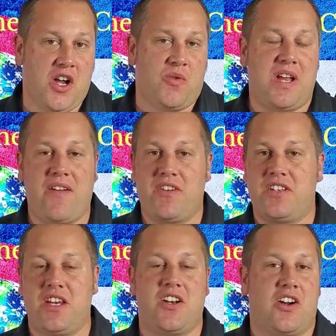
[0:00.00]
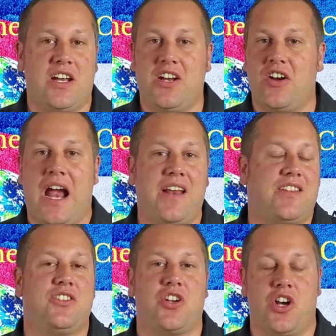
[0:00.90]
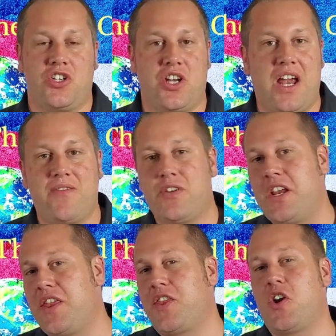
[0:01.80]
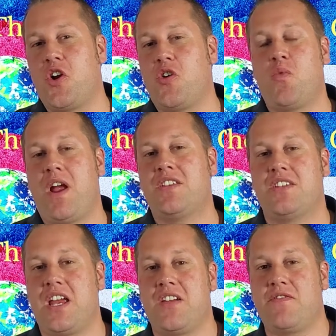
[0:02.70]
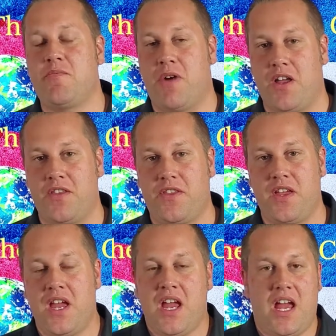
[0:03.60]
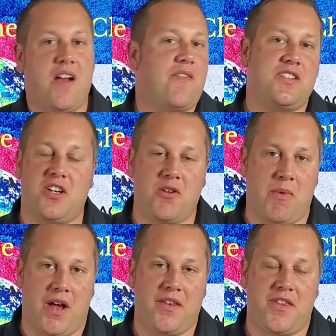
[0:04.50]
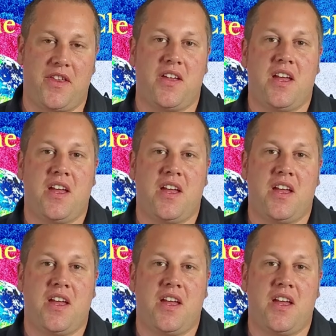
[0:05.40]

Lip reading: We have a dinner here at the church every third Wednesday of the month, every single month,